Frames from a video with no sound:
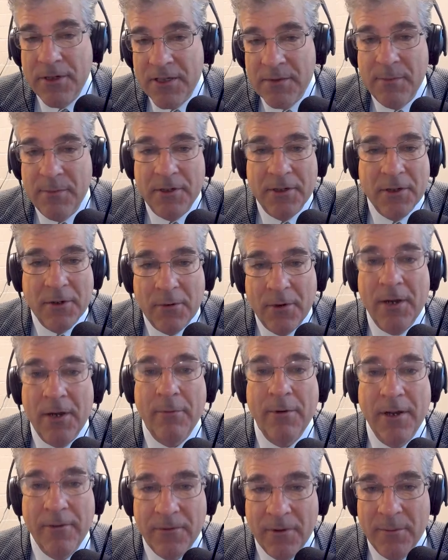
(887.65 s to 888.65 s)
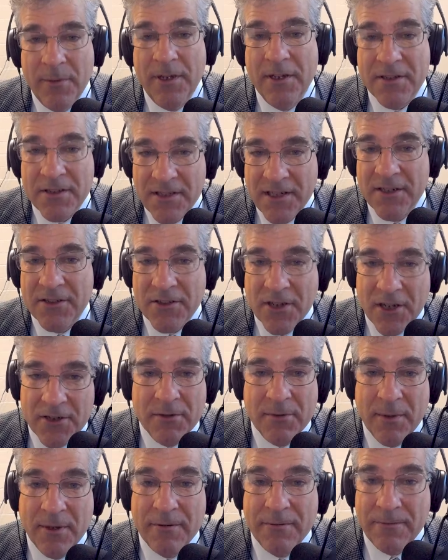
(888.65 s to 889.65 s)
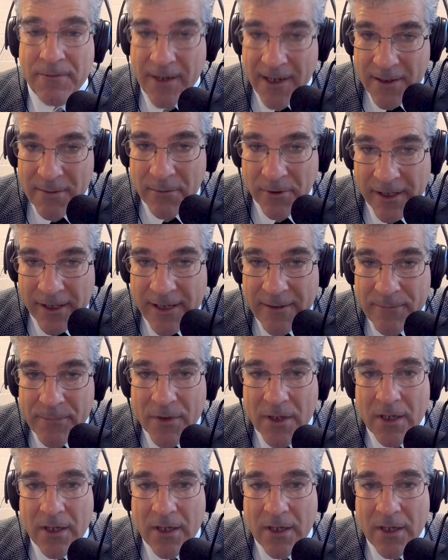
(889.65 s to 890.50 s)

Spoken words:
has been a great way for me to stay in touch with my family.